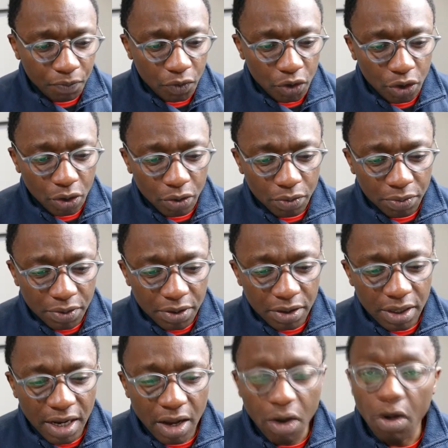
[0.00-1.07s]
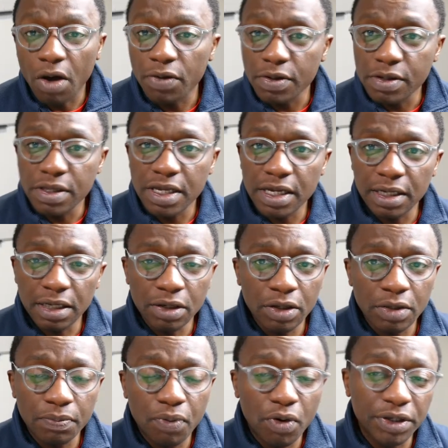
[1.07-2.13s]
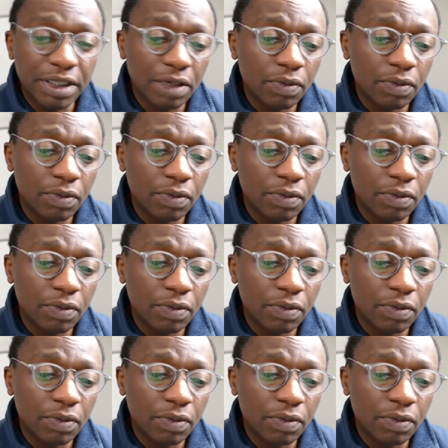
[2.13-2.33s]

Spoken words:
So another point